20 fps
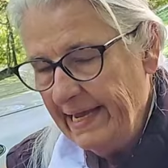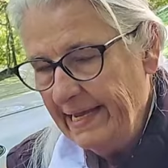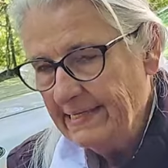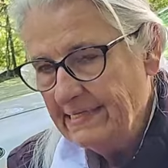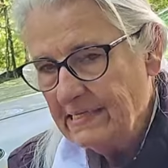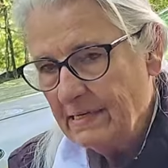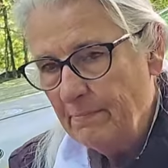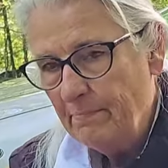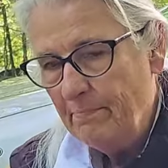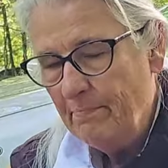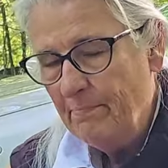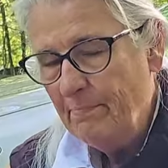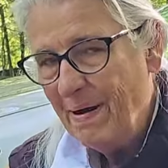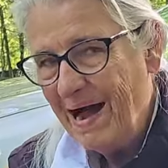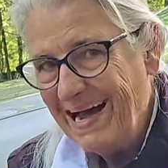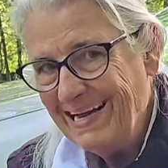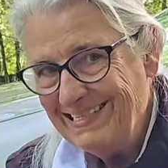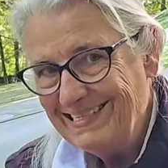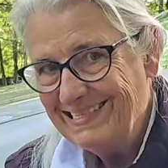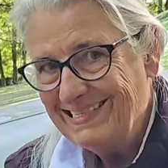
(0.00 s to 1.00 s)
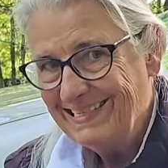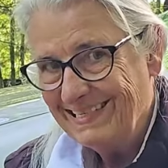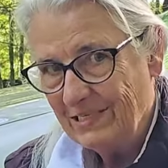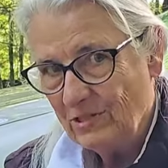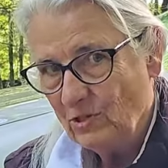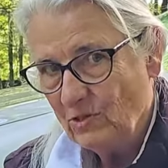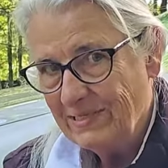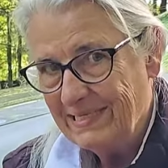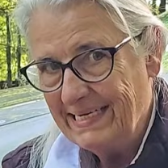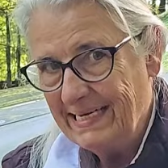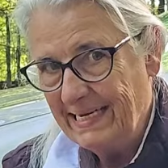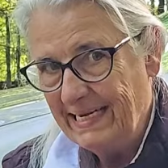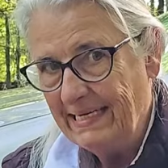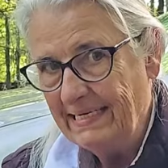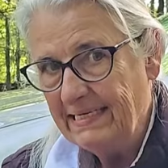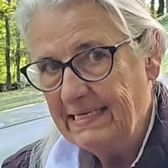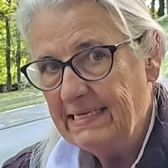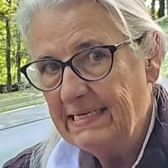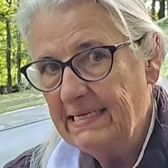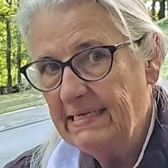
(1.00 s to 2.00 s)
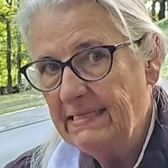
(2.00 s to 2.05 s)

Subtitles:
It's a bicycle tent,